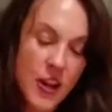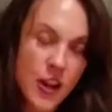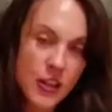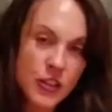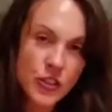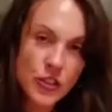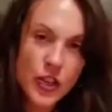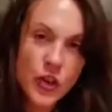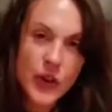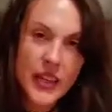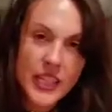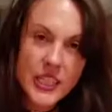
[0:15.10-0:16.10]
So
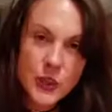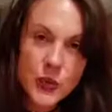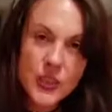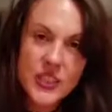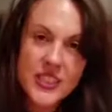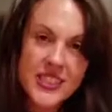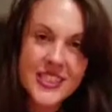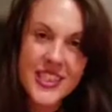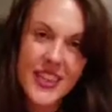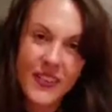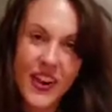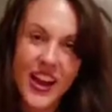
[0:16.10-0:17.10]
I guess we'll just
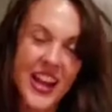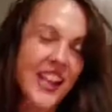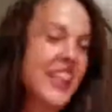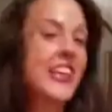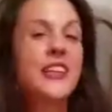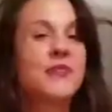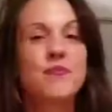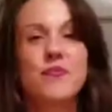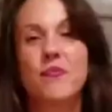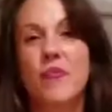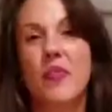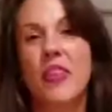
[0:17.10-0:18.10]
dig right in.
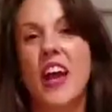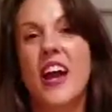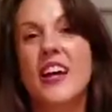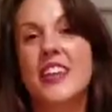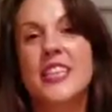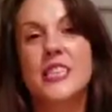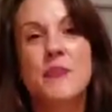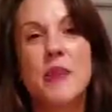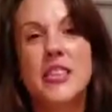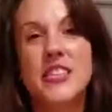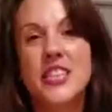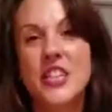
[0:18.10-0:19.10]
This
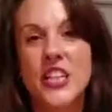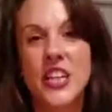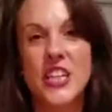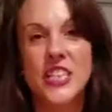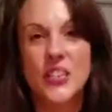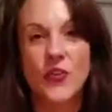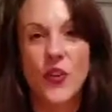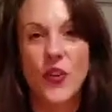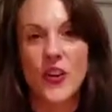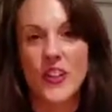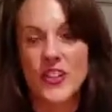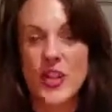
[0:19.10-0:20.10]
message is
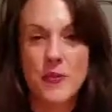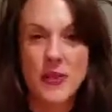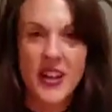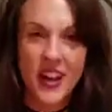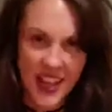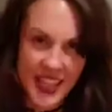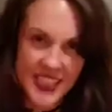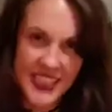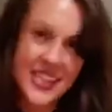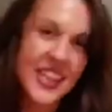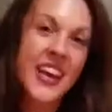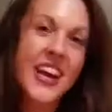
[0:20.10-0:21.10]
for Geminis.
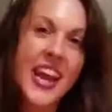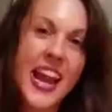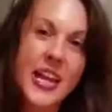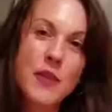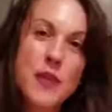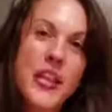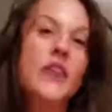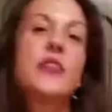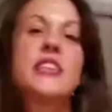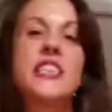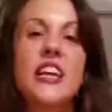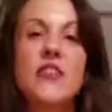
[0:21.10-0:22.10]
Anybody who
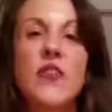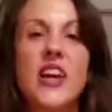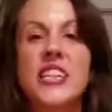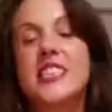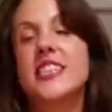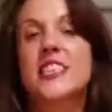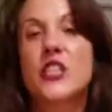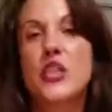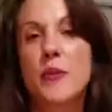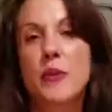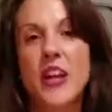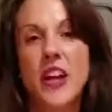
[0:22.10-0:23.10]
identifies as a
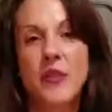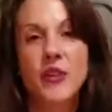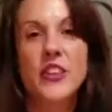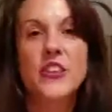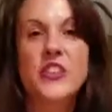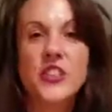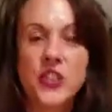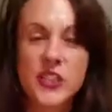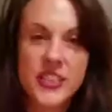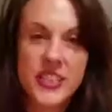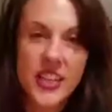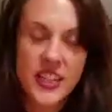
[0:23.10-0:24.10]
Gemini, whether it's your
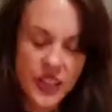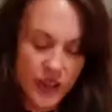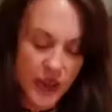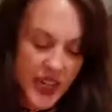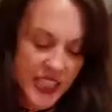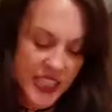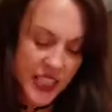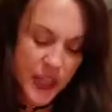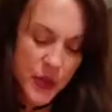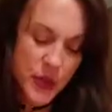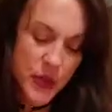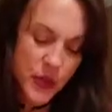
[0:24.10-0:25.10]
sun, your rising, your
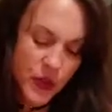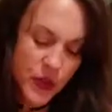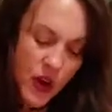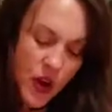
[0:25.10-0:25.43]
moon,